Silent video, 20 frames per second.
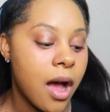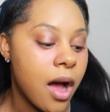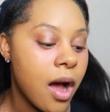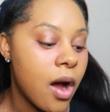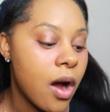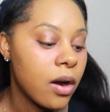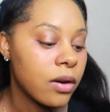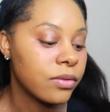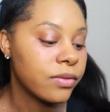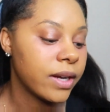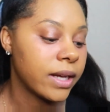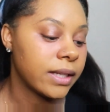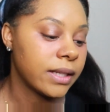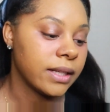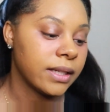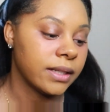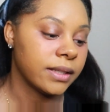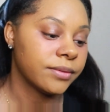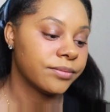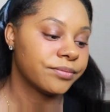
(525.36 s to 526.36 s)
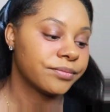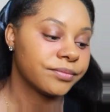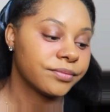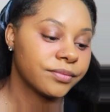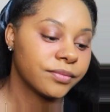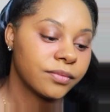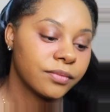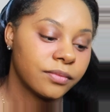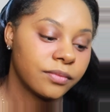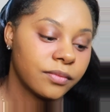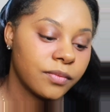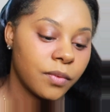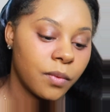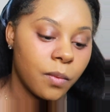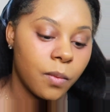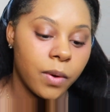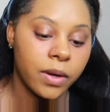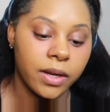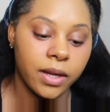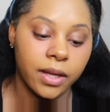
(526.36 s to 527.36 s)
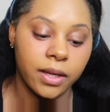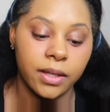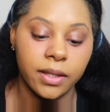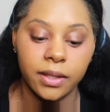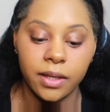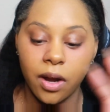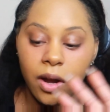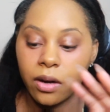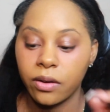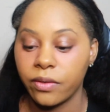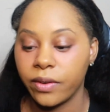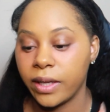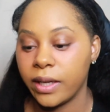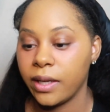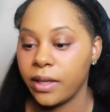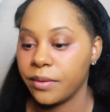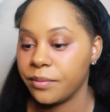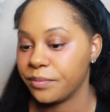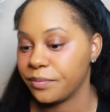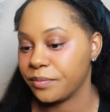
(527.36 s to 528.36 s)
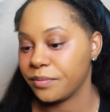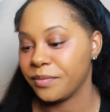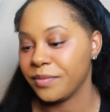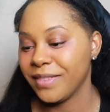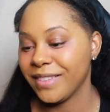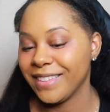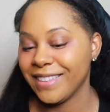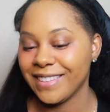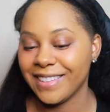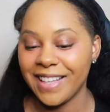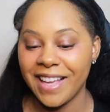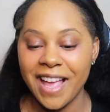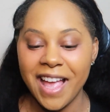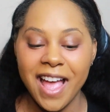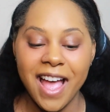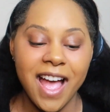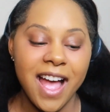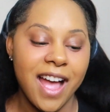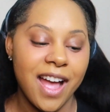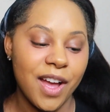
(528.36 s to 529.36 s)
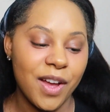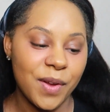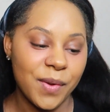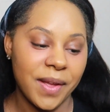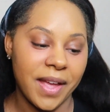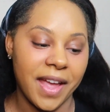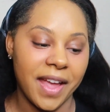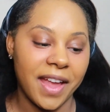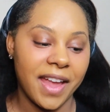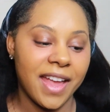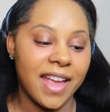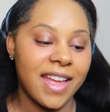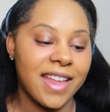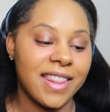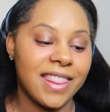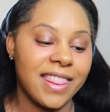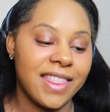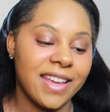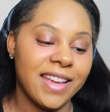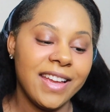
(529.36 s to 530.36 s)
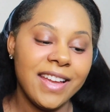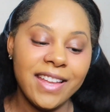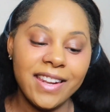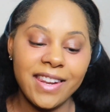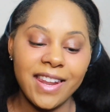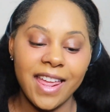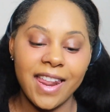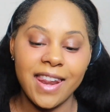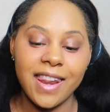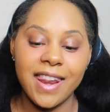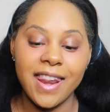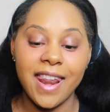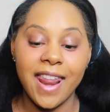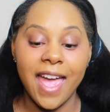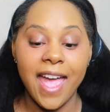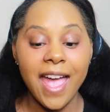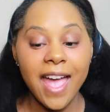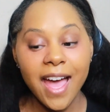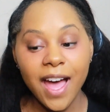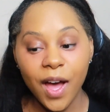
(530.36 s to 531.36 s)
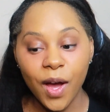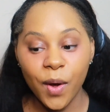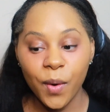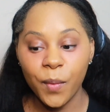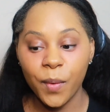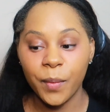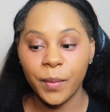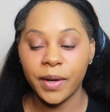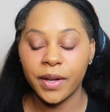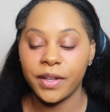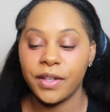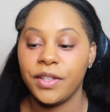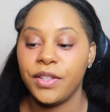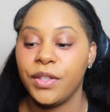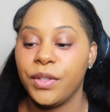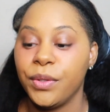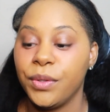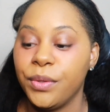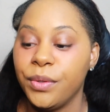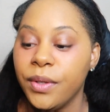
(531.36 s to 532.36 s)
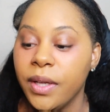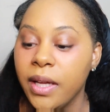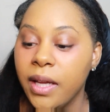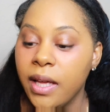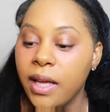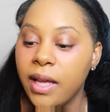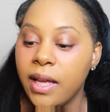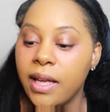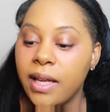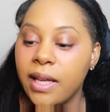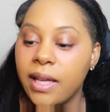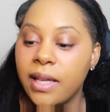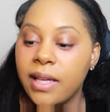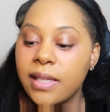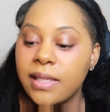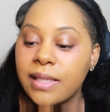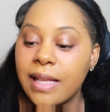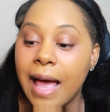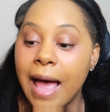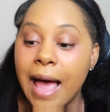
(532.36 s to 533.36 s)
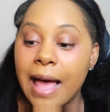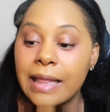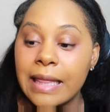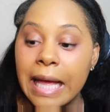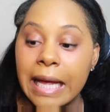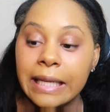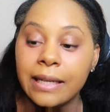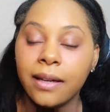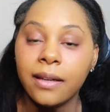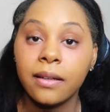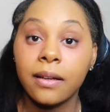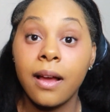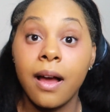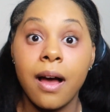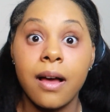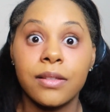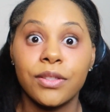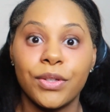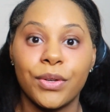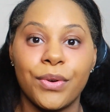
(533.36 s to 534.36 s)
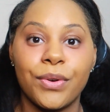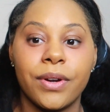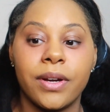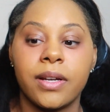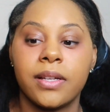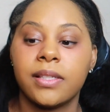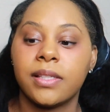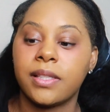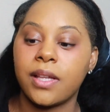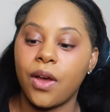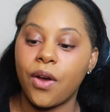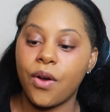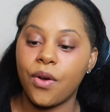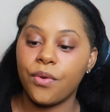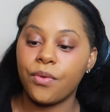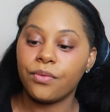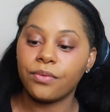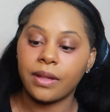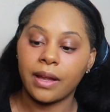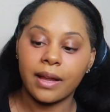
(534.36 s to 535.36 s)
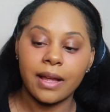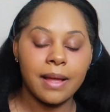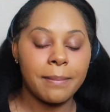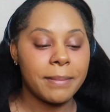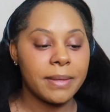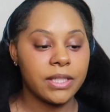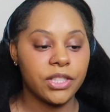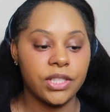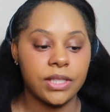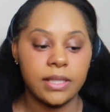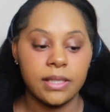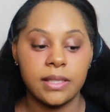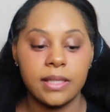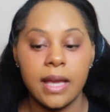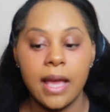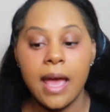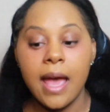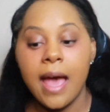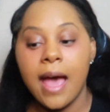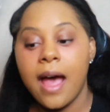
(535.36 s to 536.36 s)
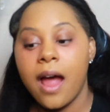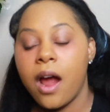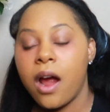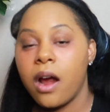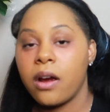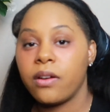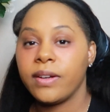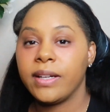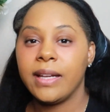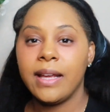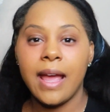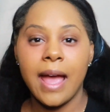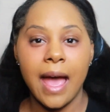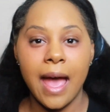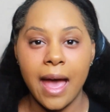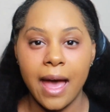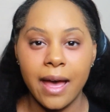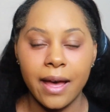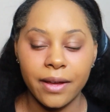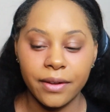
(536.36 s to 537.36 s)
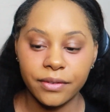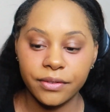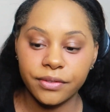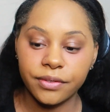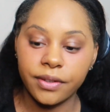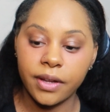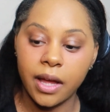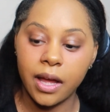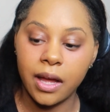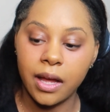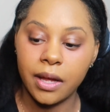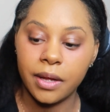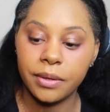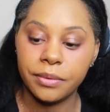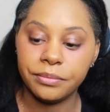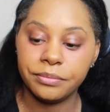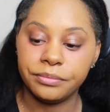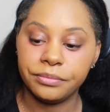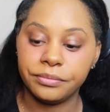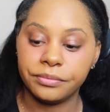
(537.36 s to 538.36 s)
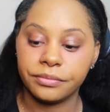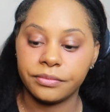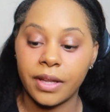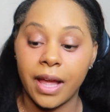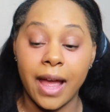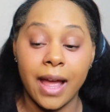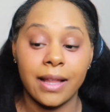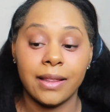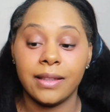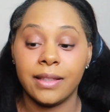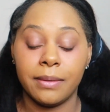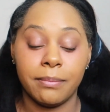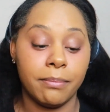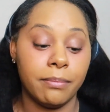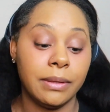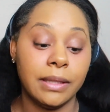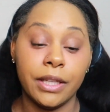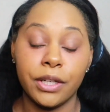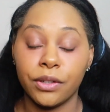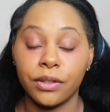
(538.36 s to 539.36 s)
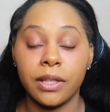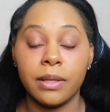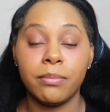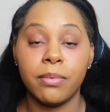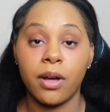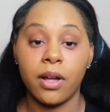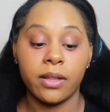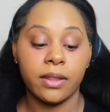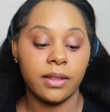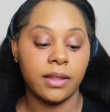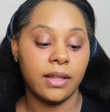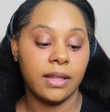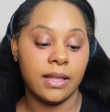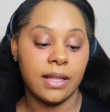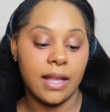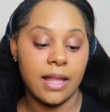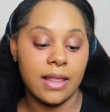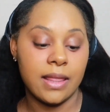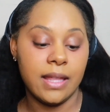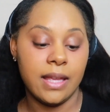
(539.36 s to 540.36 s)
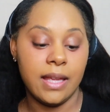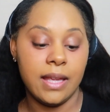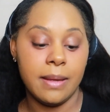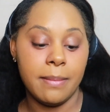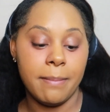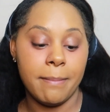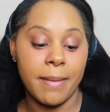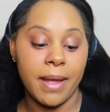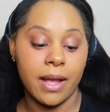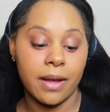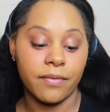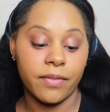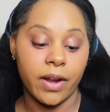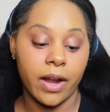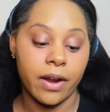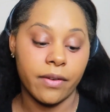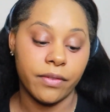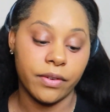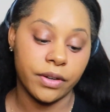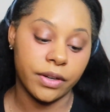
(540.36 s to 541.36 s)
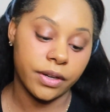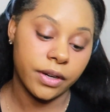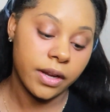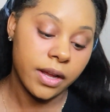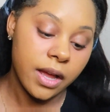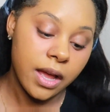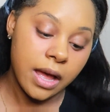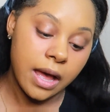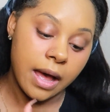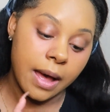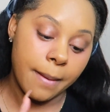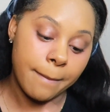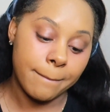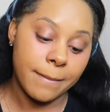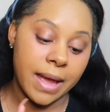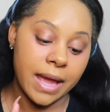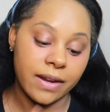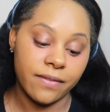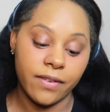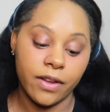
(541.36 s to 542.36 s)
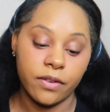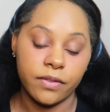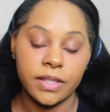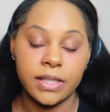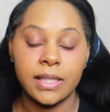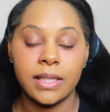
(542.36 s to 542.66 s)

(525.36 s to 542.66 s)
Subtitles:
Already 100 already. Okay, then now what we're gonna do is highlight and contour. So like I mentioned, I already have I literally bought the Makeup Forever matte velvet